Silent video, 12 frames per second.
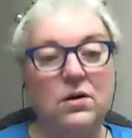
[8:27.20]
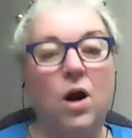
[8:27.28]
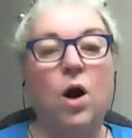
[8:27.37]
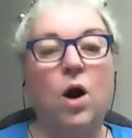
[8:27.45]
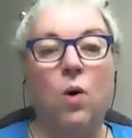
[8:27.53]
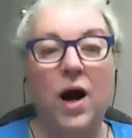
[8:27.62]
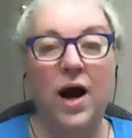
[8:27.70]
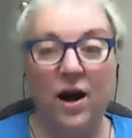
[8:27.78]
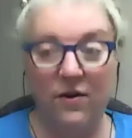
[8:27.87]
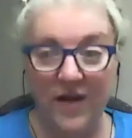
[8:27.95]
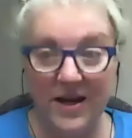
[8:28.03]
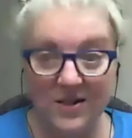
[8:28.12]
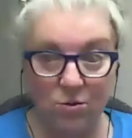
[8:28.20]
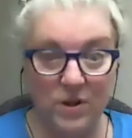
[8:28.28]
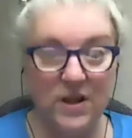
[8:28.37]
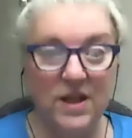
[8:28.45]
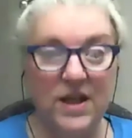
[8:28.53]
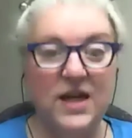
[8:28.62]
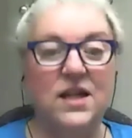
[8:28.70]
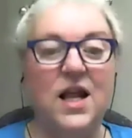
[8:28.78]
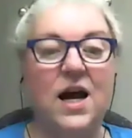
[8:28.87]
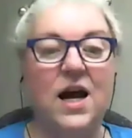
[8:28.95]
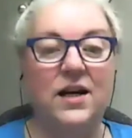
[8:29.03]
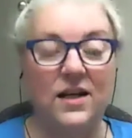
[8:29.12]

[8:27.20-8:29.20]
Oh, which wow. was mostly that's covered really with my